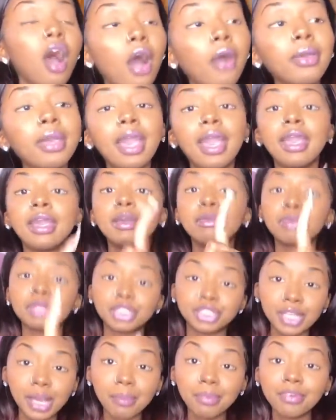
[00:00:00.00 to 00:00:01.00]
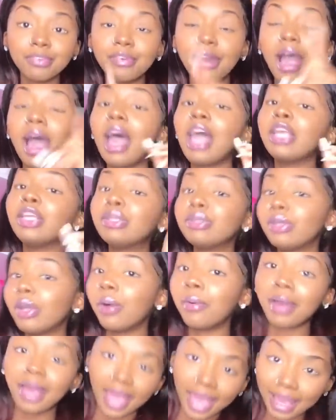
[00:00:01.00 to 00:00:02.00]
Okay, with Shopify, you
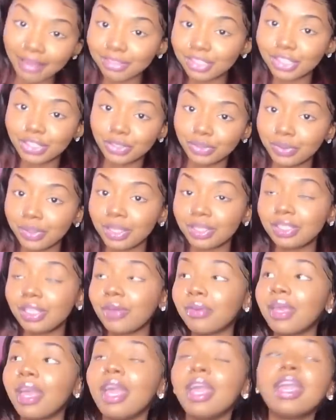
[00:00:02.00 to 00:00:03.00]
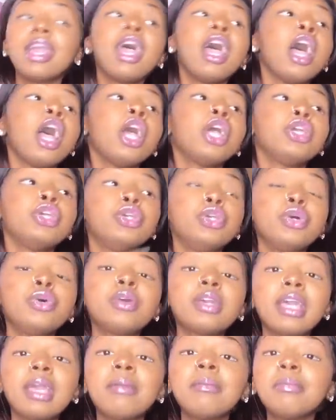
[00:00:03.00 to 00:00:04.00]
don't have to do this, okay?
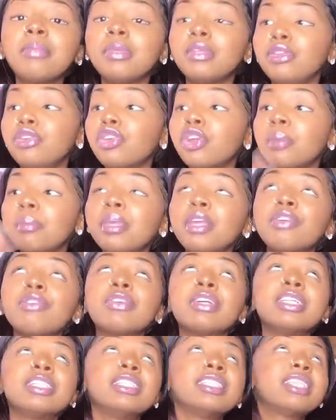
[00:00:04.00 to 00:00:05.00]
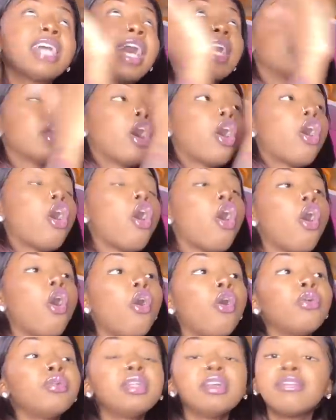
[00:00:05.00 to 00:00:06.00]
You can be redesigning a
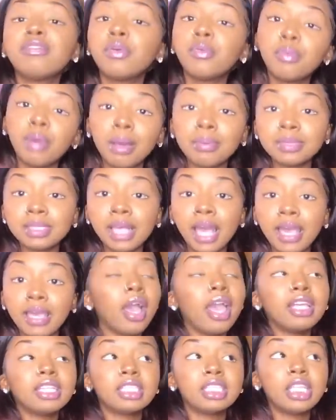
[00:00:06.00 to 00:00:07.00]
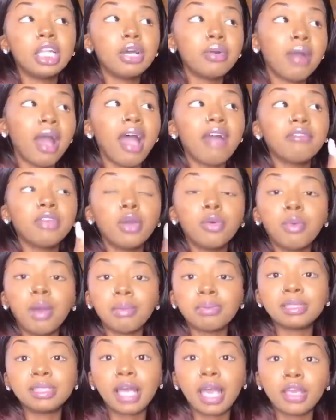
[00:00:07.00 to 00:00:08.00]
whole different website and still have your
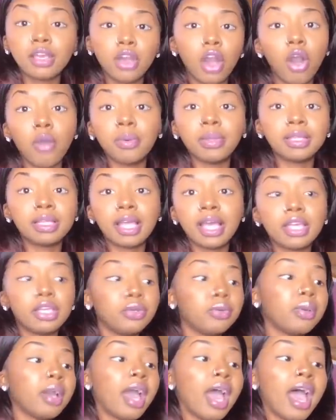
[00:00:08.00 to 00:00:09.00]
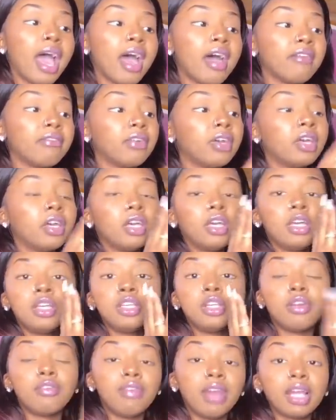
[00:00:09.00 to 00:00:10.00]
website going. Like, you can have
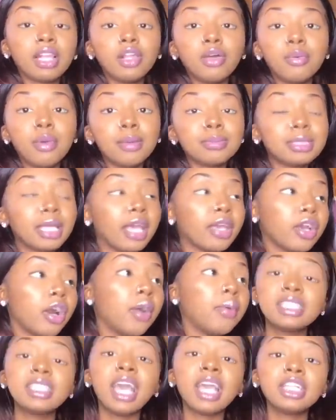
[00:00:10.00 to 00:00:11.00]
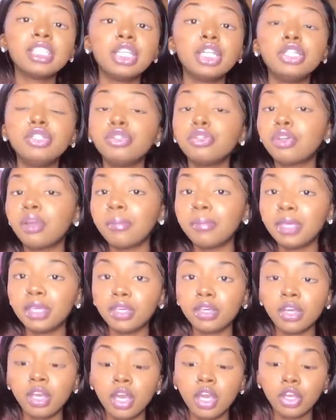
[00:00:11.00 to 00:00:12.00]
your regular website going section. You can
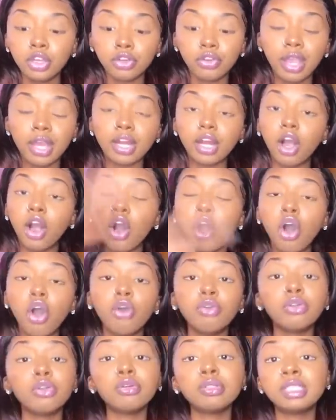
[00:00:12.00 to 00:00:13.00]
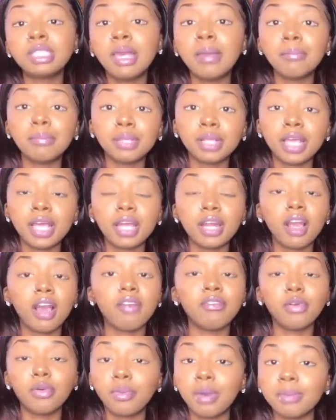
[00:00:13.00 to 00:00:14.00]
be creating a whole new template
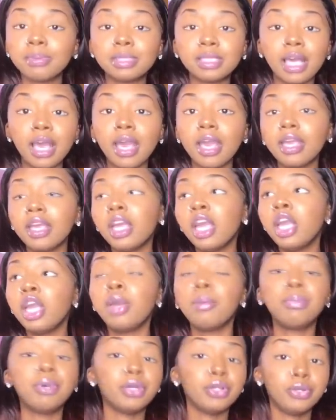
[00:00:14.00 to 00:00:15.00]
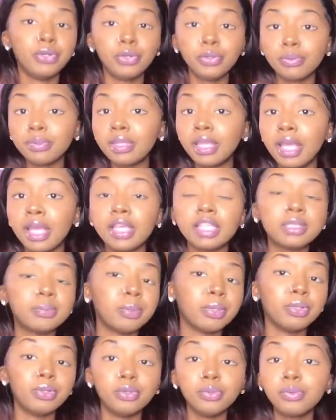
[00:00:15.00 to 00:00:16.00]
of a website, put new things,
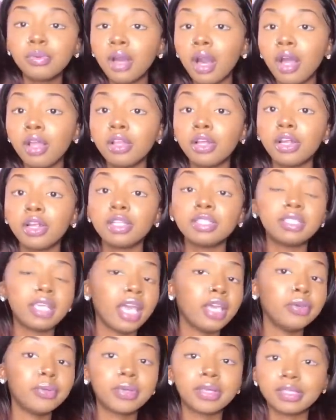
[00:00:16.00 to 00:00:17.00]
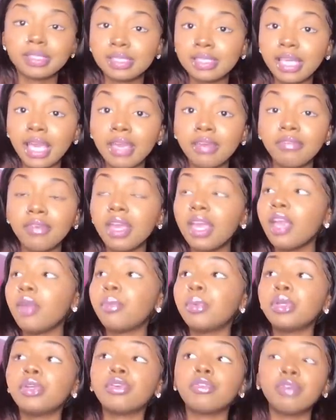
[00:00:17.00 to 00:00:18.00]
put new colors, and you can save it.
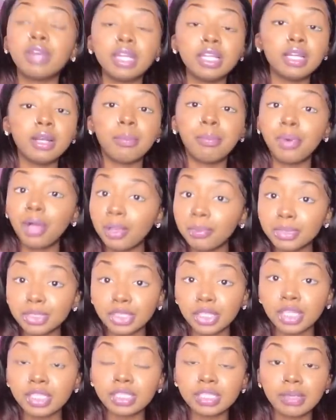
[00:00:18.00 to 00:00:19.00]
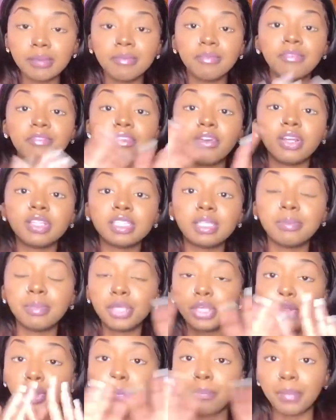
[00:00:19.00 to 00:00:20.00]
And when you're ready to publish it for it to
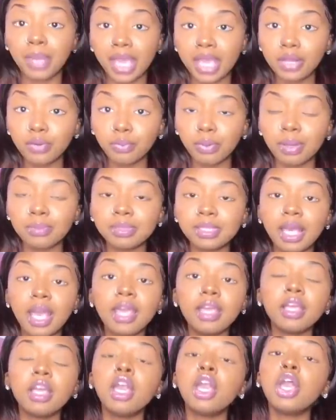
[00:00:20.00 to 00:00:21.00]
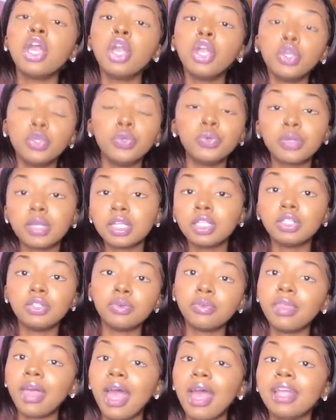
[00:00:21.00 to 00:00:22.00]
be your main website, you can
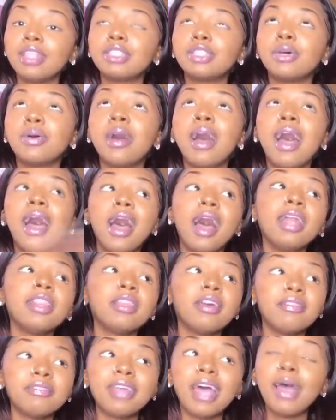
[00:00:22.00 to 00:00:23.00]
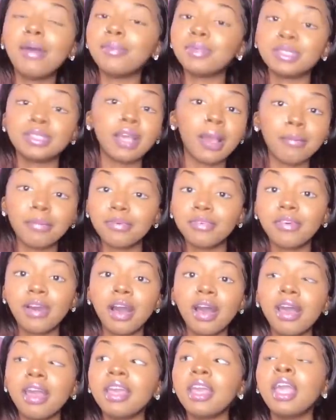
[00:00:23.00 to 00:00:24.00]
do that. So I love that with
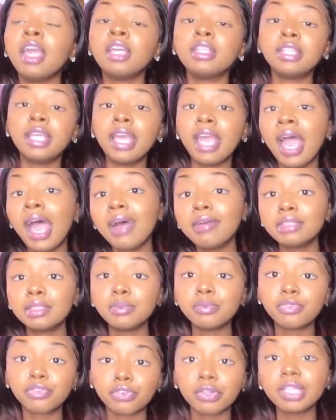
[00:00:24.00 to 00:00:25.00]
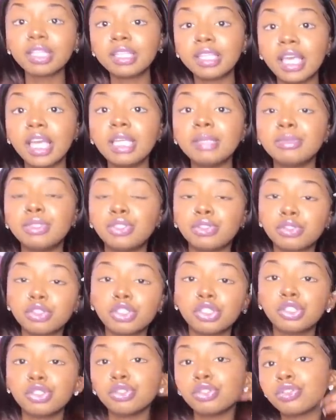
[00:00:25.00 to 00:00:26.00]
Shopify. They have some free things you
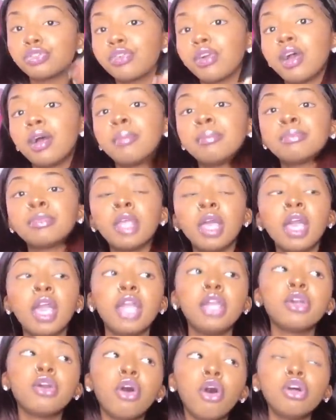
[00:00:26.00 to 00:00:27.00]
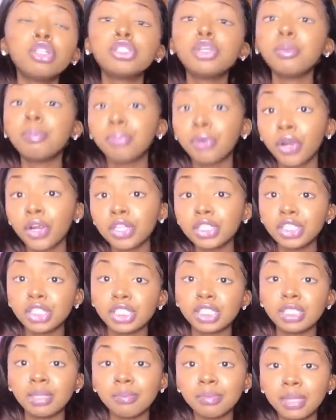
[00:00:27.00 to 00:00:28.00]
can choose from. And you can also
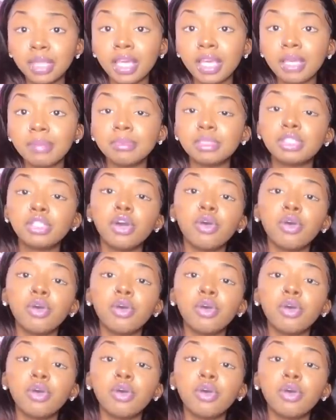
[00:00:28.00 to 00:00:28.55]
purchase some themes.